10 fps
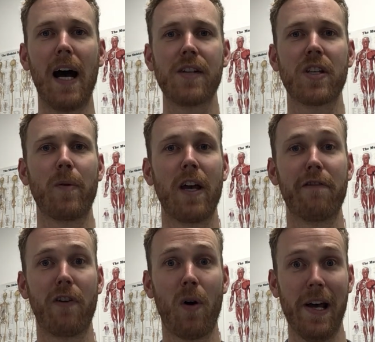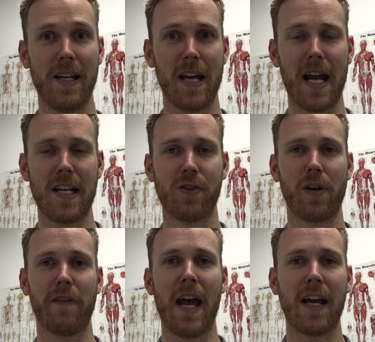So we avoid any
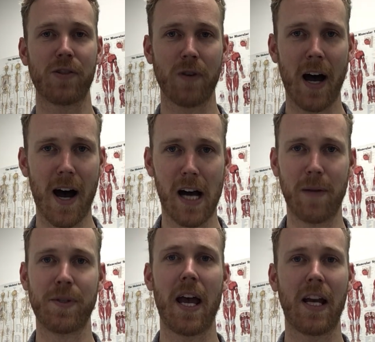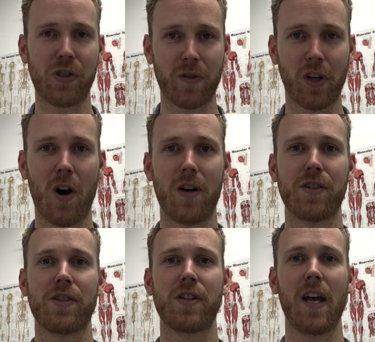sort of extra harms, extra
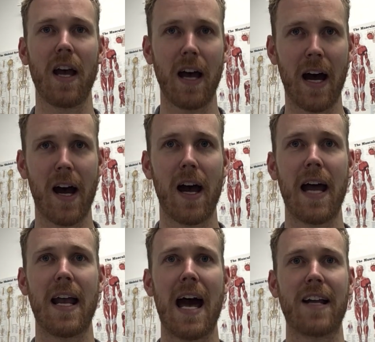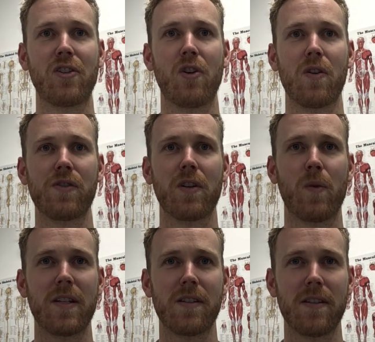costs, and added
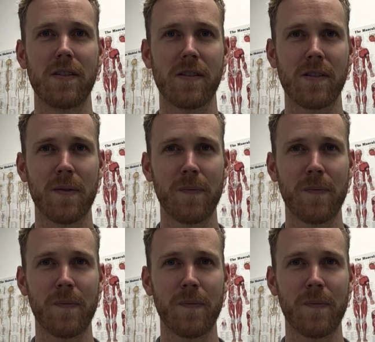consequences.